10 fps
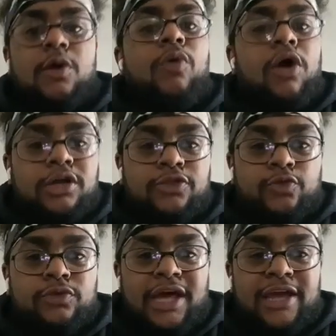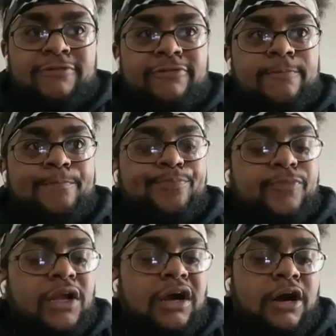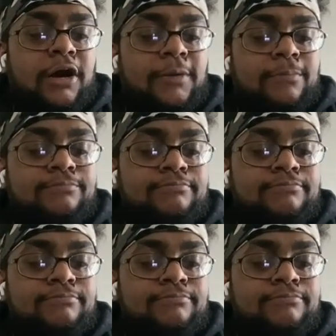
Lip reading: walking through life. And